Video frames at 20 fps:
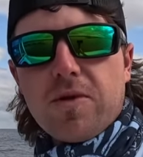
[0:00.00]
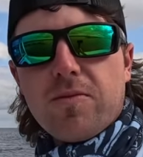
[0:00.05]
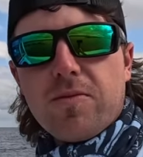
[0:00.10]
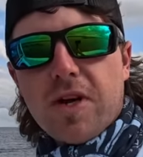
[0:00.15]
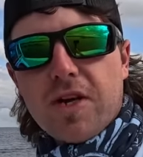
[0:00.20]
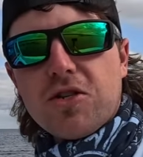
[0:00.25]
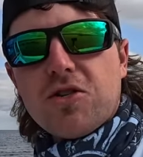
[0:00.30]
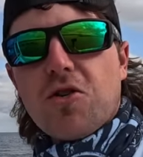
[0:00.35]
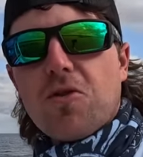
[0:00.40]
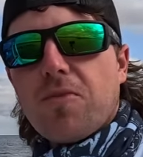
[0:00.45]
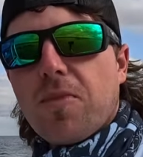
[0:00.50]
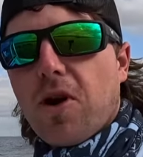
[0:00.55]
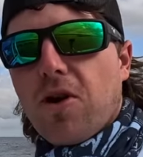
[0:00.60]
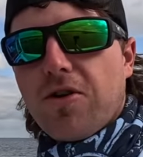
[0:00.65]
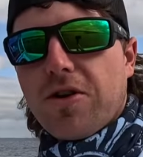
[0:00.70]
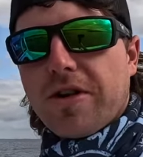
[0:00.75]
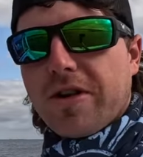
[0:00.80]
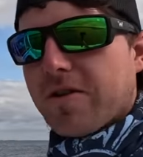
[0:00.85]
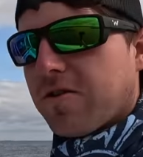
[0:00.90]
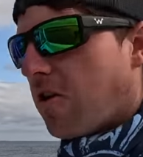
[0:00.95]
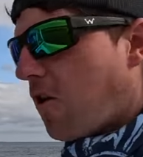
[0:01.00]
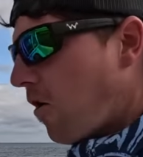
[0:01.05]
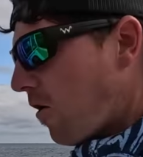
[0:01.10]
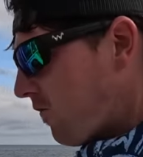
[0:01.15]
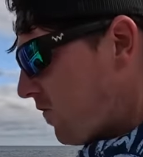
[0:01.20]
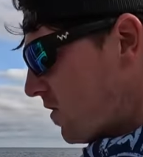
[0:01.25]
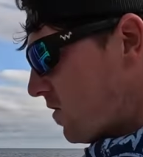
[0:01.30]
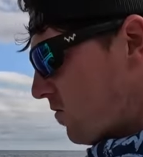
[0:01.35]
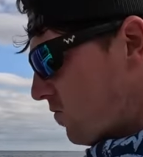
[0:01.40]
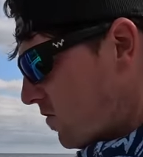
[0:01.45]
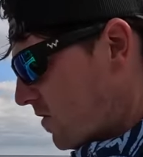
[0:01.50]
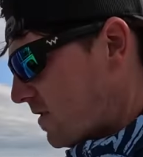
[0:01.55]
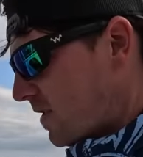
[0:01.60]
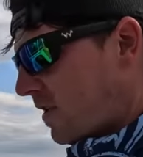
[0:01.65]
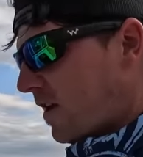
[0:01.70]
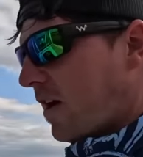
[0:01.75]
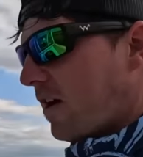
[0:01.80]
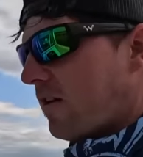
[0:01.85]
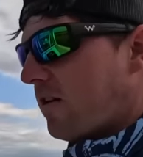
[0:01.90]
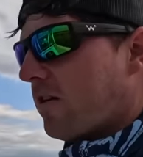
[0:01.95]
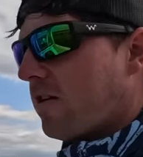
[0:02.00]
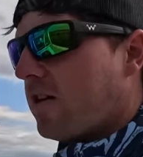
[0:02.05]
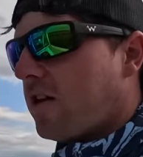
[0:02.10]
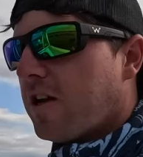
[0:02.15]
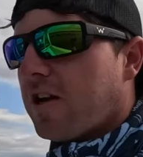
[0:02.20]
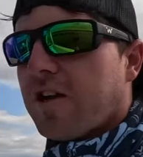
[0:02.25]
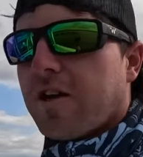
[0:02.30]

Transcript: Metro Boating in Harvey, Louisiana,